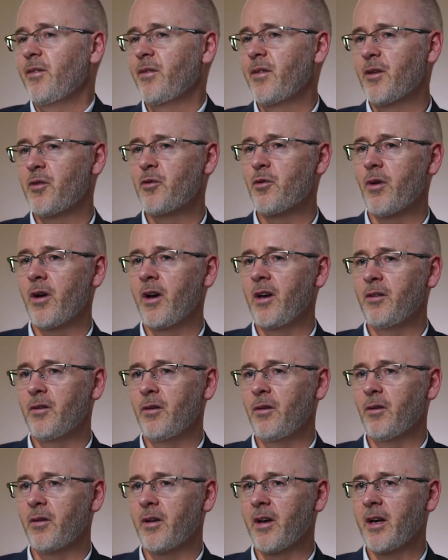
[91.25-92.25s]
they're trained
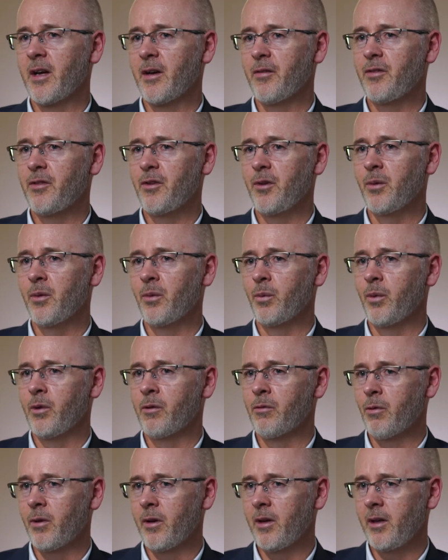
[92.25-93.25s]
to look after you, and
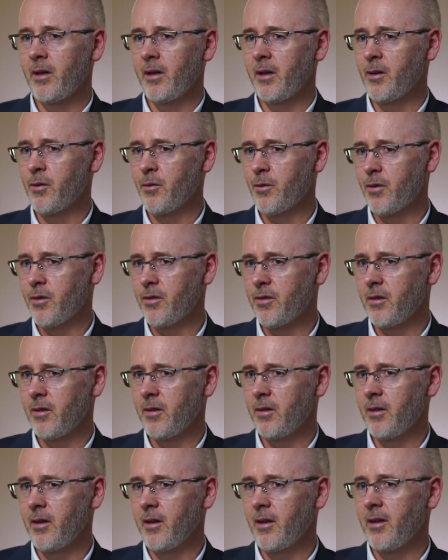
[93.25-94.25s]
we're really
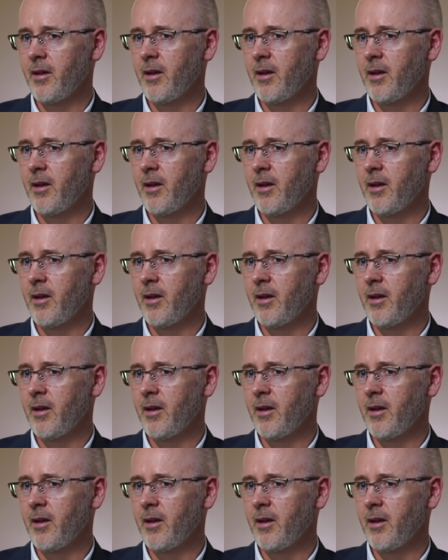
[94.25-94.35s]
interested